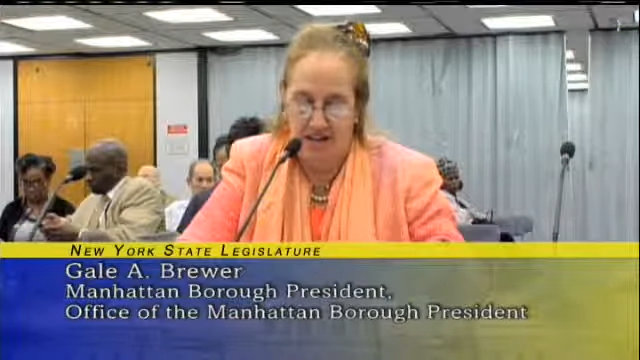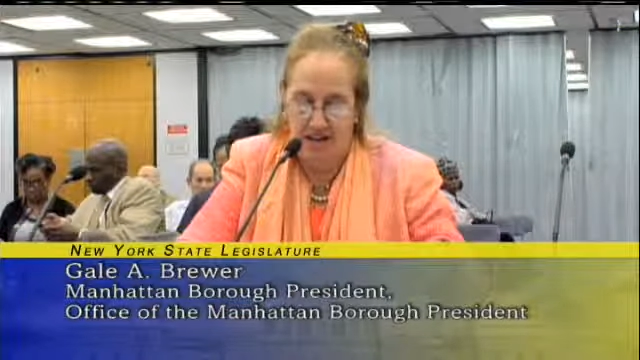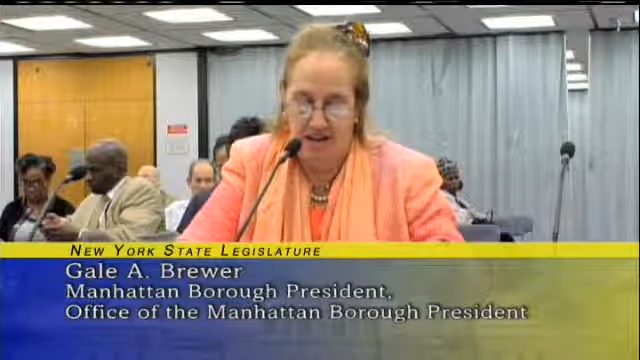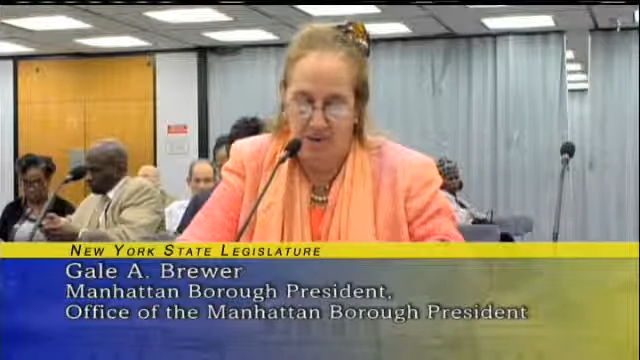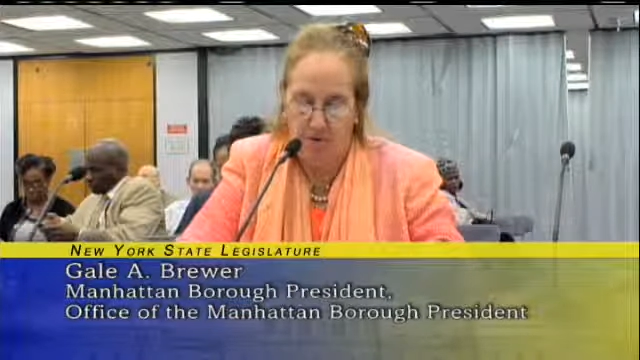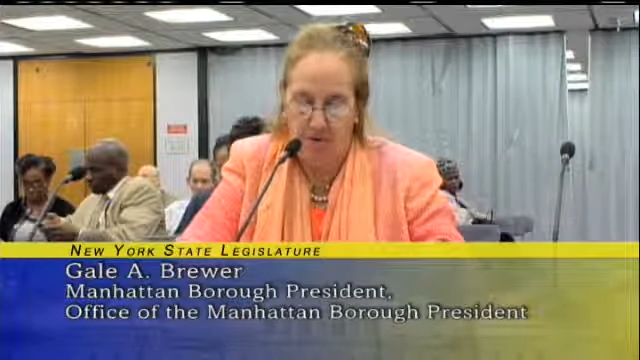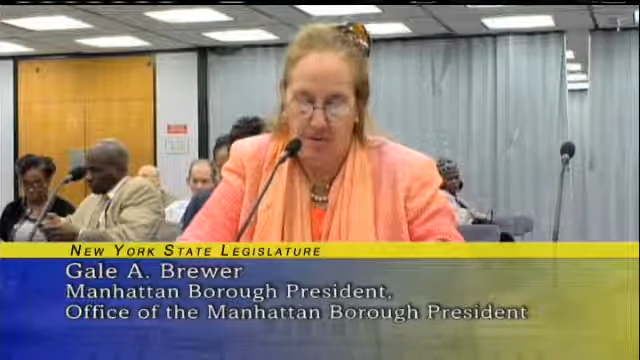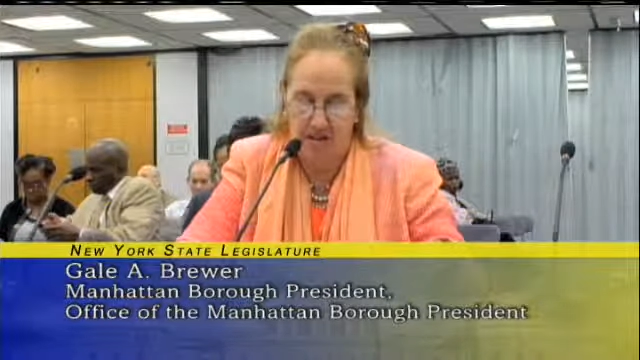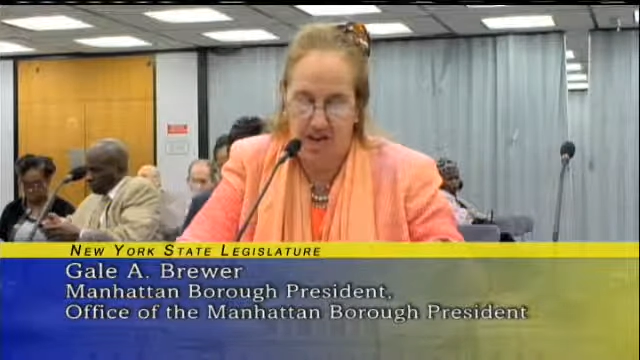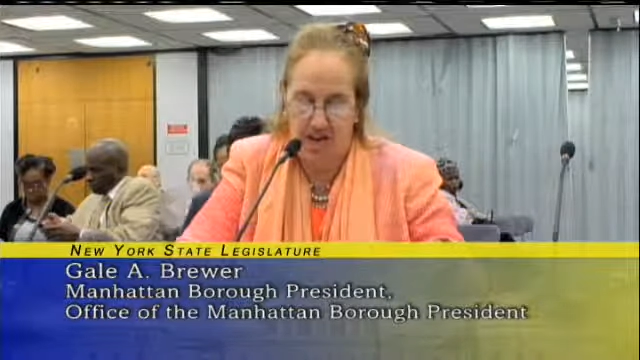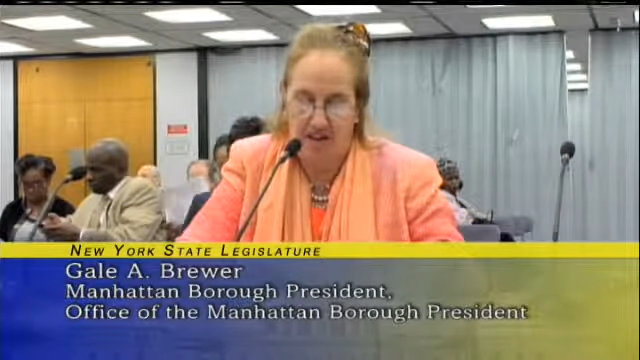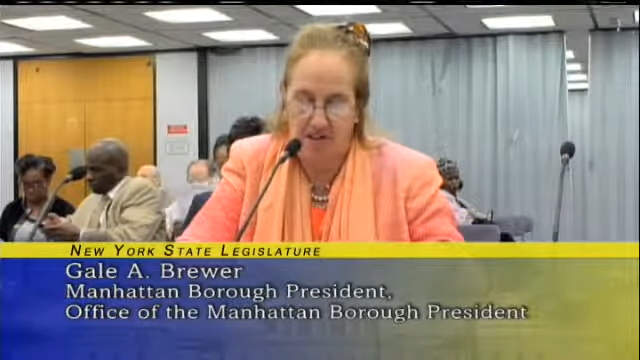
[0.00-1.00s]
to
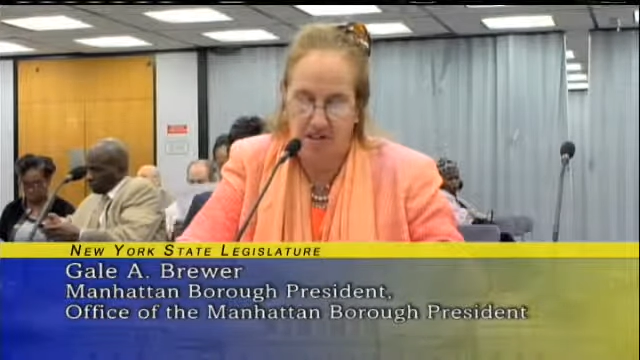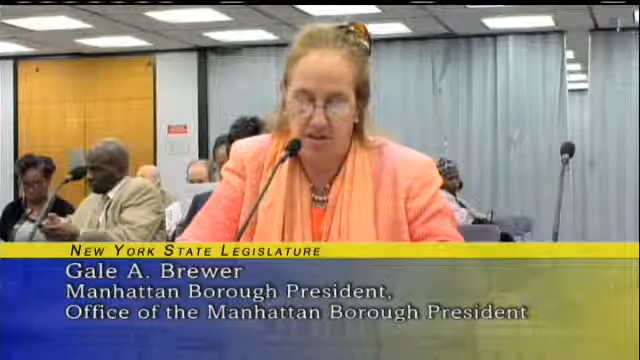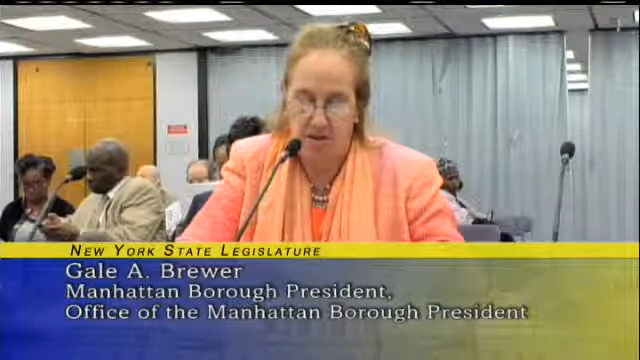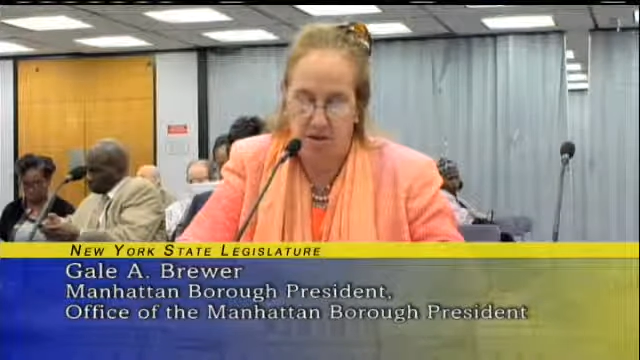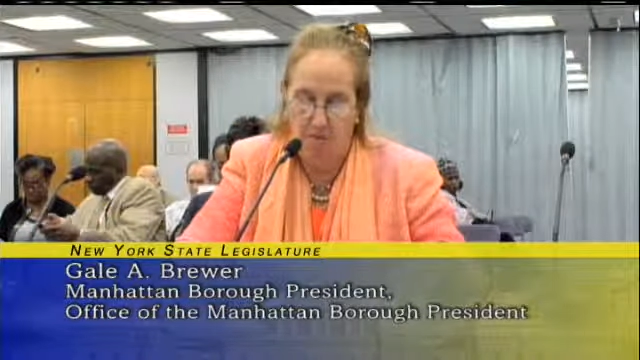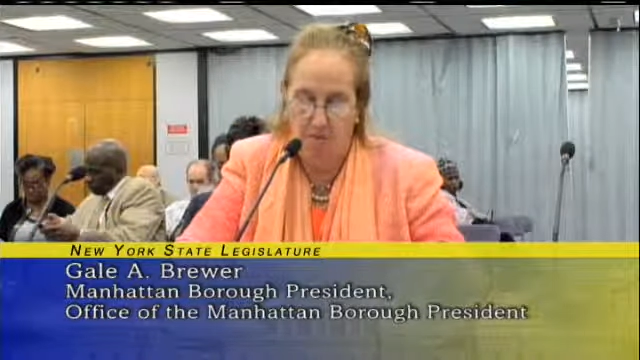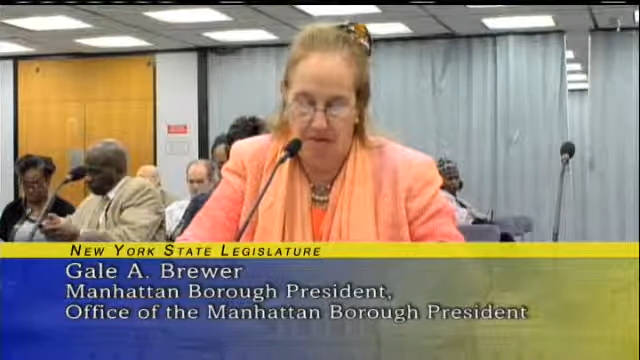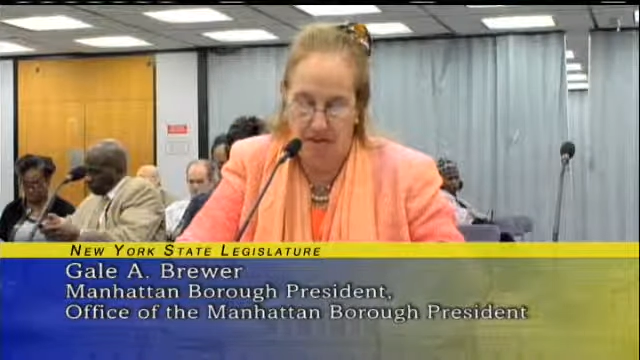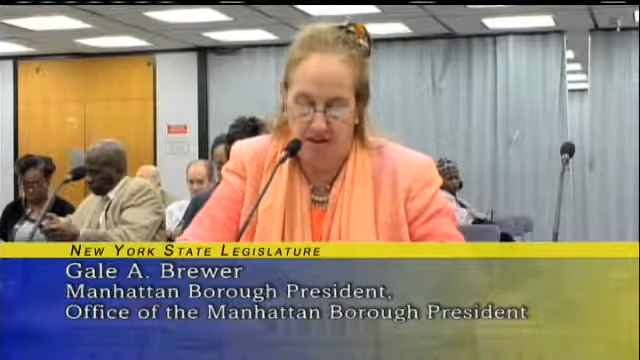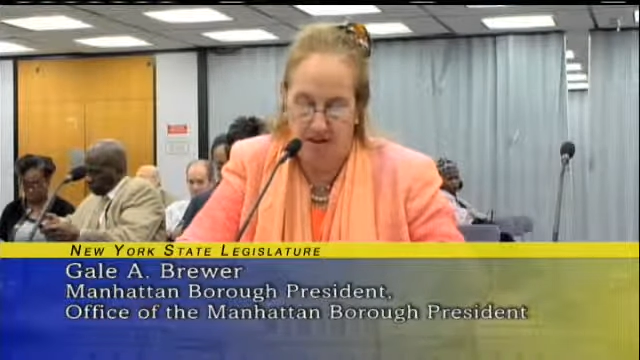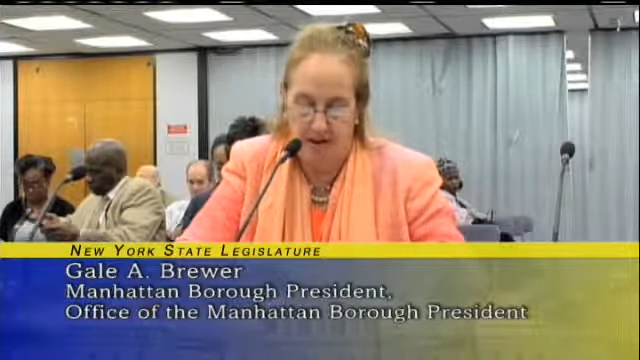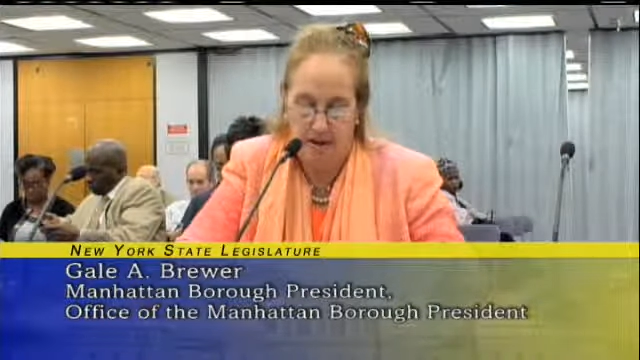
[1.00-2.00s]
increased agency
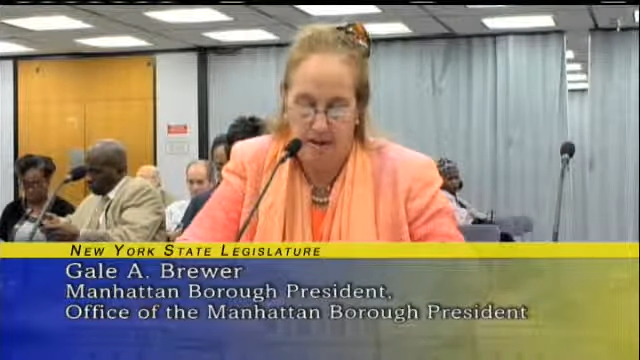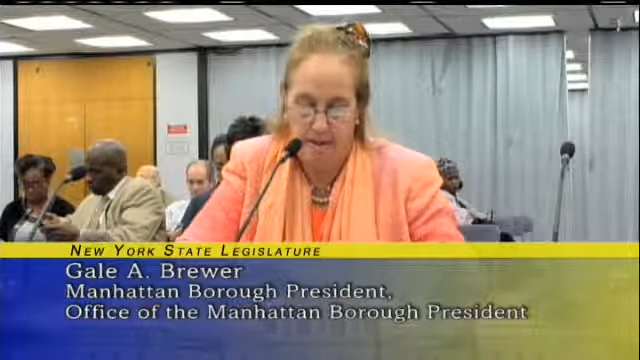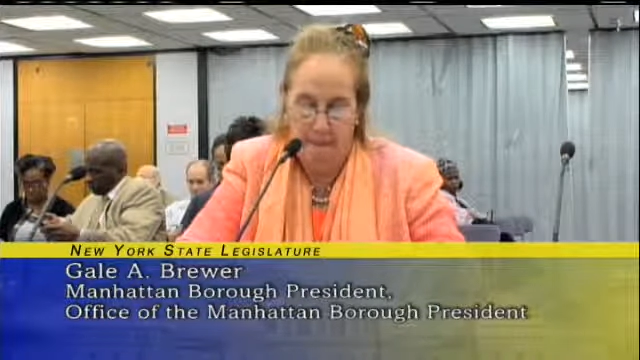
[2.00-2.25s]
oversight.